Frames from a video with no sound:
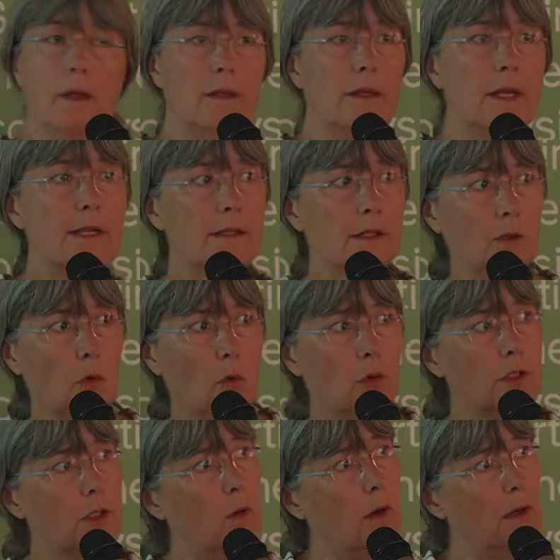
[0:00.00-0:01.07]
These are the
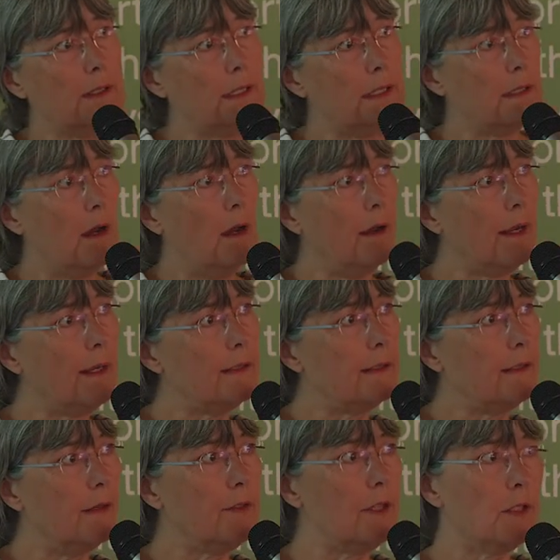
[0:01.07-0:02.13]
water quality targets
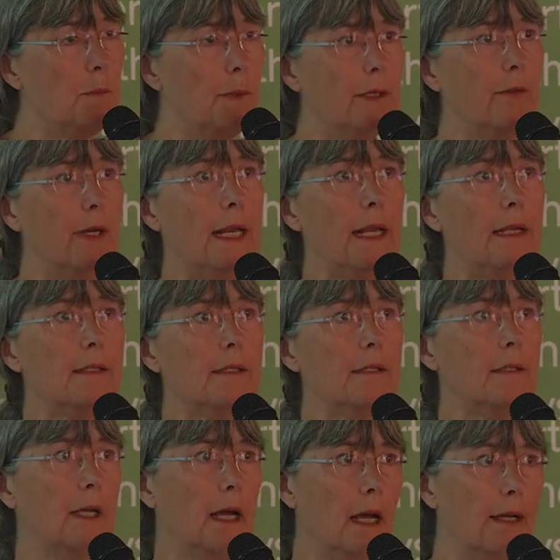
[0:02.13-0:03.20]
that have just been released.
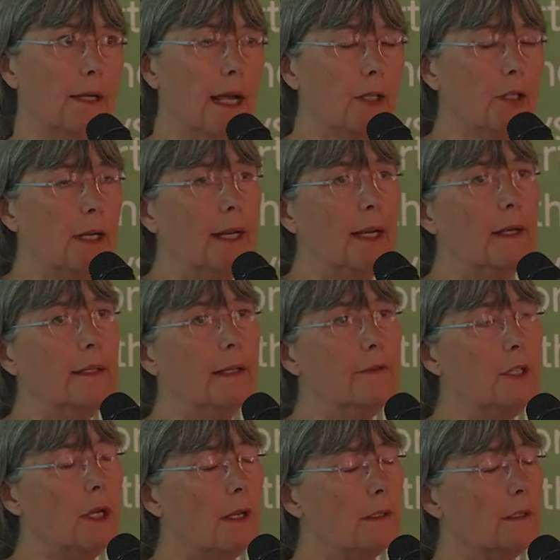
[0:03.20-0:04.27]
Natural England have
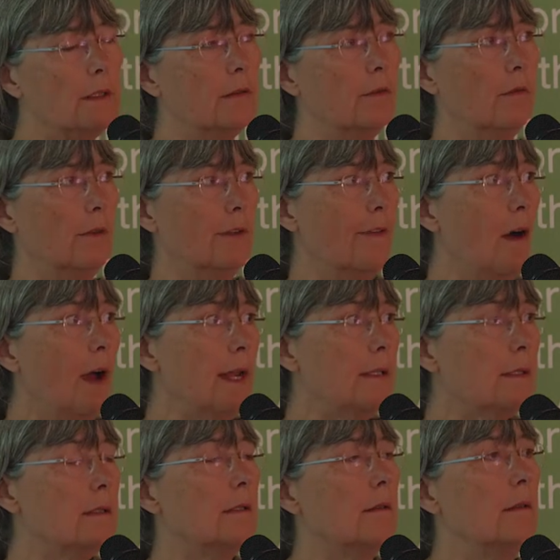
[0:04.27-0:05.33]
just
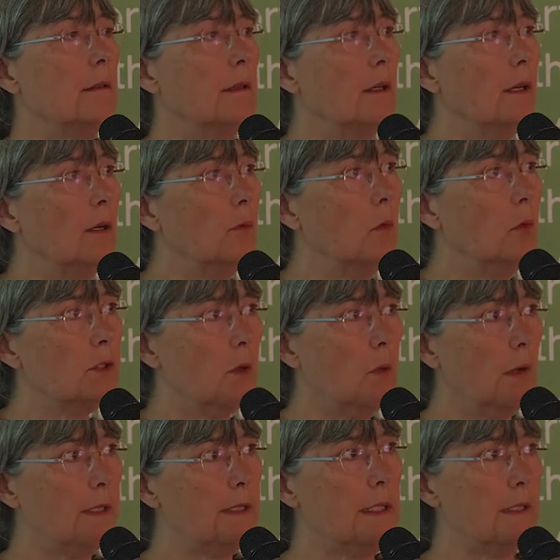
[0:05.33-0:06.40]
revised the water
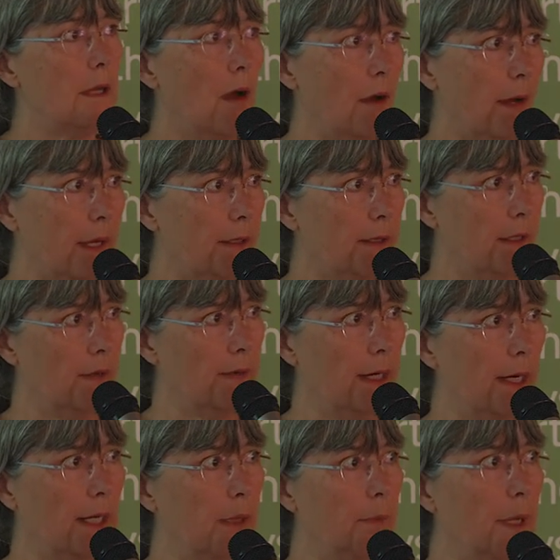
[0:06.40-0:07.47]
quality targets so they're a
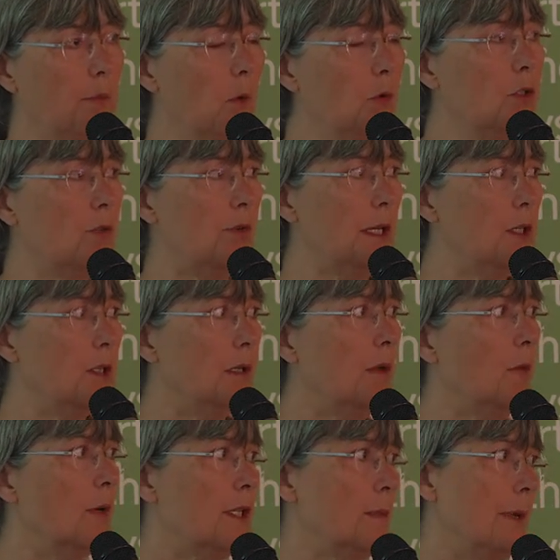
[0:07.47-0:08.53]
little bit more stringent,
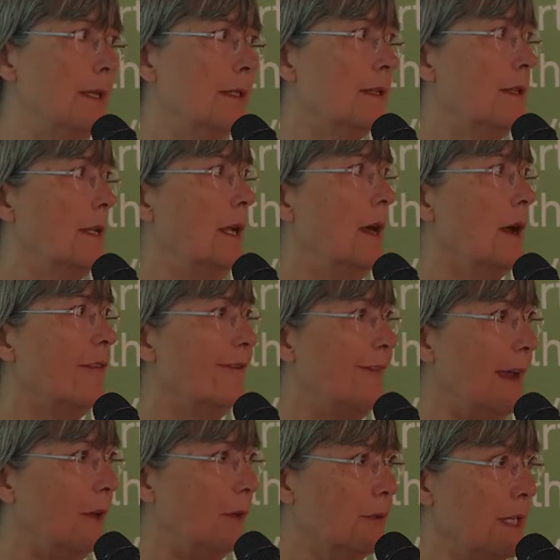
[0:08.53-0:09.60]
which means that the Lugg
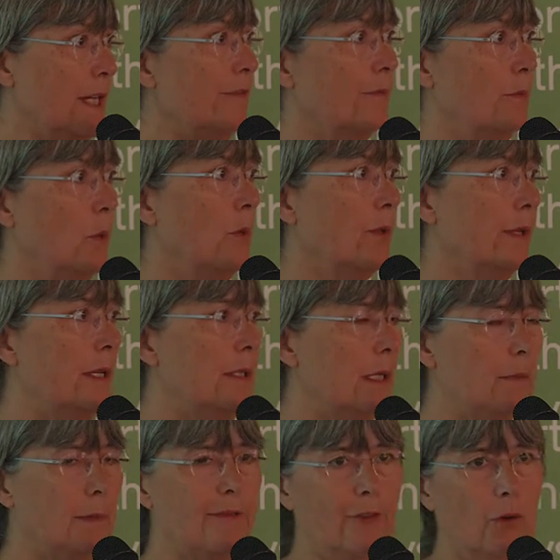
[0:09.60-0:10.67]
fails even more than it
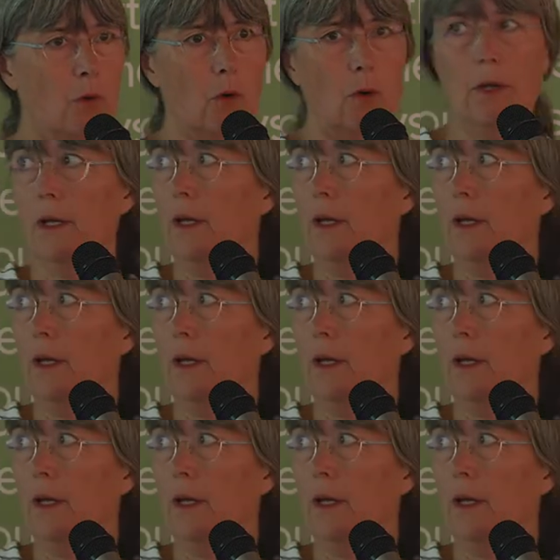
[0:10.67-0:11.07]
did before.